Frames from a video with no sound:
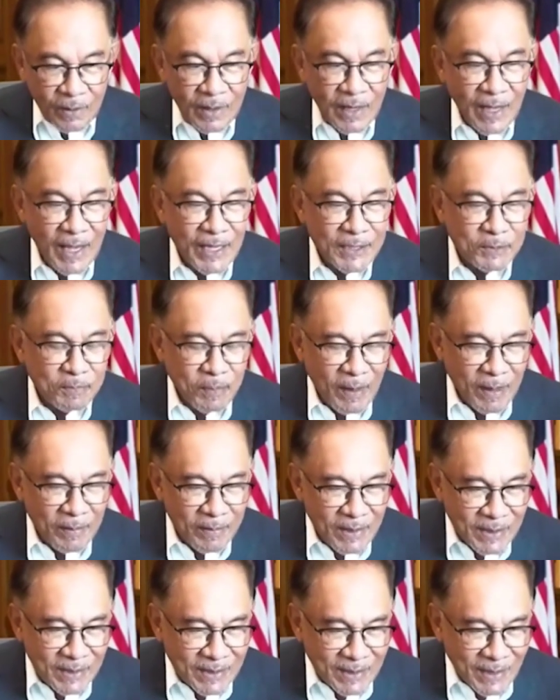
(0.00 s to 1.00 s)
Oh, yes, Prime
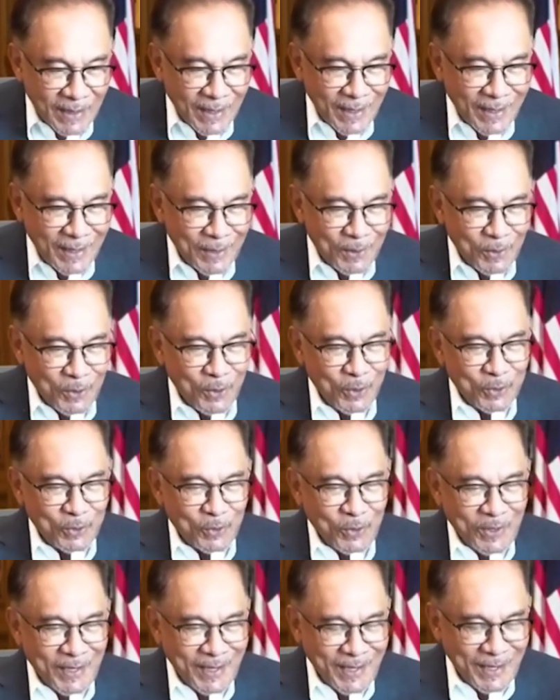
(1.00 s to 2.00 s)
Minister, good
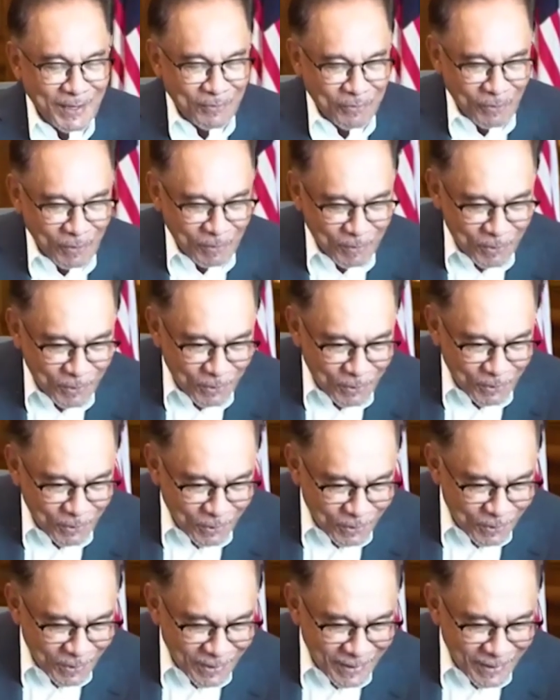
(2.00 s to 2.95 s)
to hear from you.